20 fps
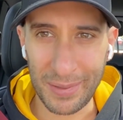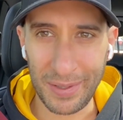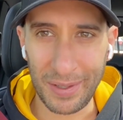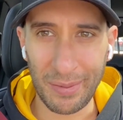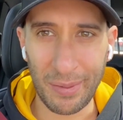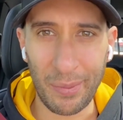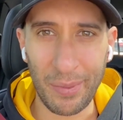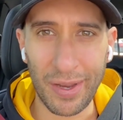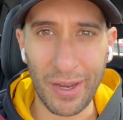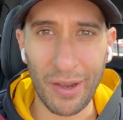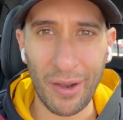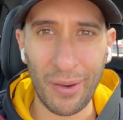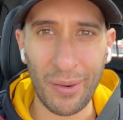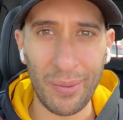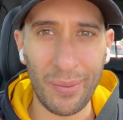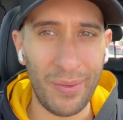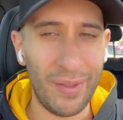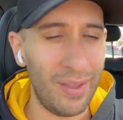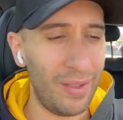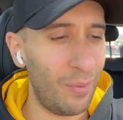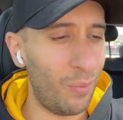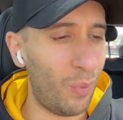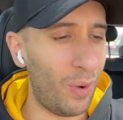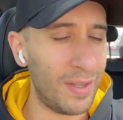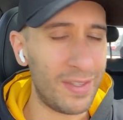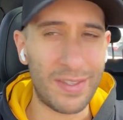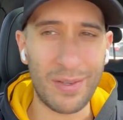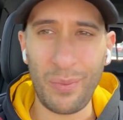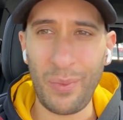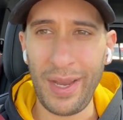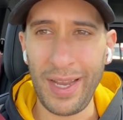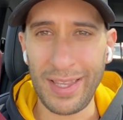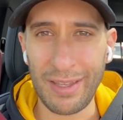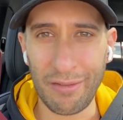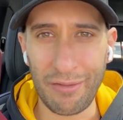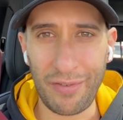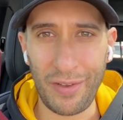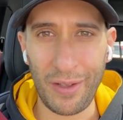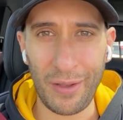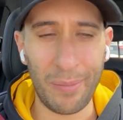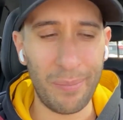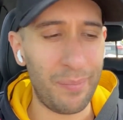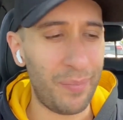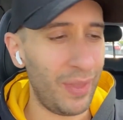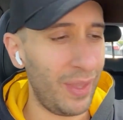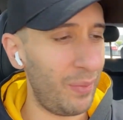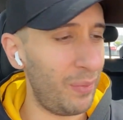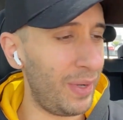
You know, when we go once a week to film,